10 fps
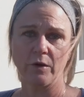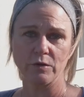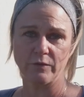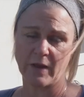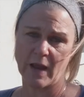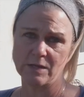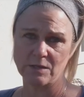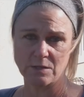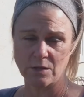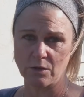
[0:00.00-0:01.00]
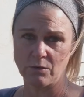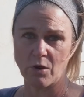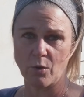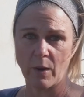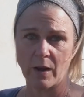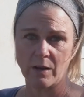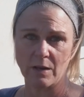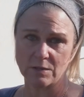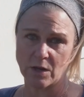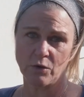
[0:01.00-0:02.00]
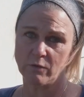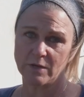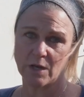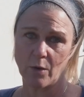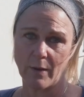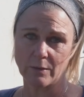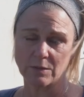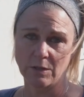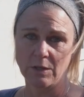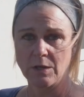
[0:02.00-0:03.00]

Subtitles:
notifications so that you know when there's a new video out.